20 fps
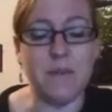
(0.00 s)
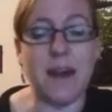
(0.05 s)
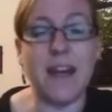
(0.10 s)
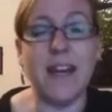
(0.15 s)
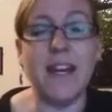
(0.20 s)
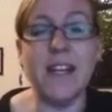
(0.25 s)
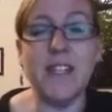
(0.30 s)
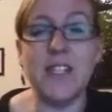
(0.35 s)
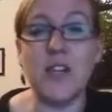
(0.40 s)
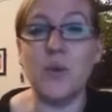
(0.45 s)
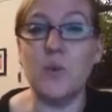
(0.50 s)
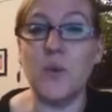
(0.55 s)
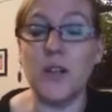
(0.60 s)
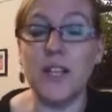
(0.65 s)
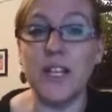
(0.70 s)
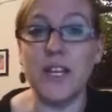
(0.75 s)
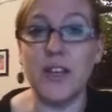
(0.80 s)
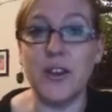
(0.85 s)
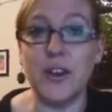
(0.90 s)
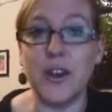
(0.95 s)
And my kids are
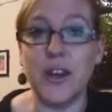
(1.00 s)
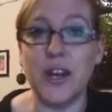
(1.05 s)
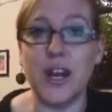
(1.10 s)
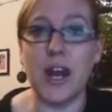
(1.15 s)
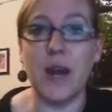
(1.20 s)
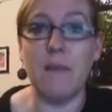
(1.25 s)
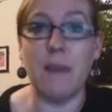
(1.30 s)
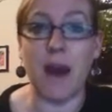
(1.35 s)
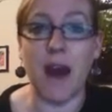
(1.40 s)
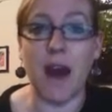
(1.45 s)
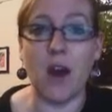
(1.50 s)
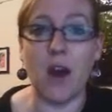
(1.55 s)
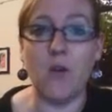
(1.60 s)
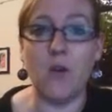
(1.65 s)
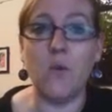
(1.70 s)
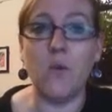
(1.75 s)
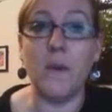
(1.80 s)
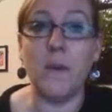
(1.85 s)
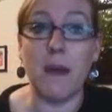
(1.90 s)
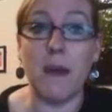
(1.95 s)
really good
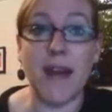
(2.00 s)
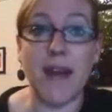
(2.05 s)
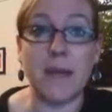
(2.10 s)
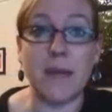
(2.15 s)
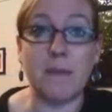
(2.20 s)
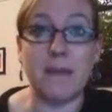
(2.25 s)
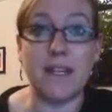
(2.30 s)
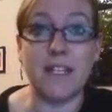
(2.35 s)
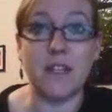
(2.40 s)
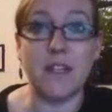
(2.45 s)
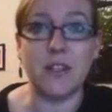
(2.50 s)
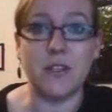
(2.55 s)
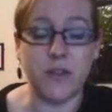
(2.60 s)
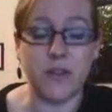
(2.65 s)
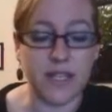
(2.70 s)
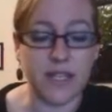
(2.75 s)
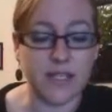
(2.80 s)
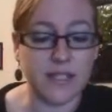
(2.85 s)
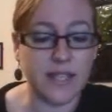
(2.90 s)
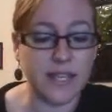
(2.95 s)
about reminding me to do
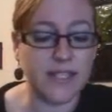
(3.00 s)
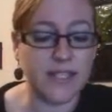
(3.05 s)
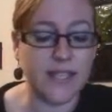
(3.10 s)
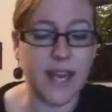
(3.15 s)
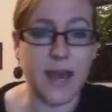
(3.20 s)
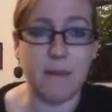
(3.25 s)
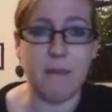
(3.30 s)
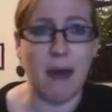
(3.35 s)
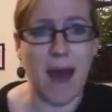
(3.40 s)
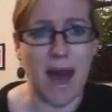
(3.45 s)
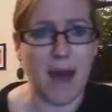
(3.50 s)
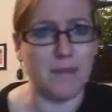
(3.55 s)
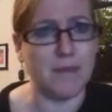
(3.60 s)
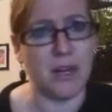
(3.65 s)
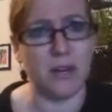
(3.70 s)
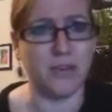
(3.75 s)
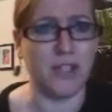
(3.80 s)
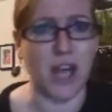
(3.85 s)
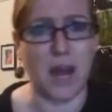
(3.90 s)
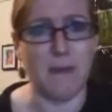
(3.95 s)
this. They say, Mom,
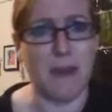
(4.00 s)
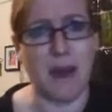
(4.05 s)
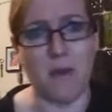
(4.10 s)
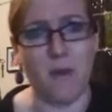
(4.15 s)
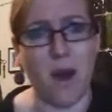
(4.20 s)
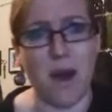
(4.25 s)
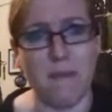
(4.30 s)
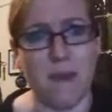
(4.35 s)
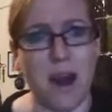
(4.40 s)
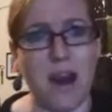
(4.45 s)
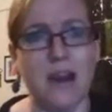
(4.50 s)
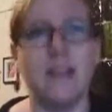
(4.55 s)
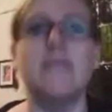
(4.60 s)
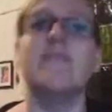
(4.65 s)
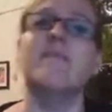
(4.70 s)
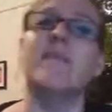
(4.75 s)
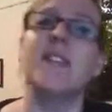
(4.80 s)
don't shop at Walmart.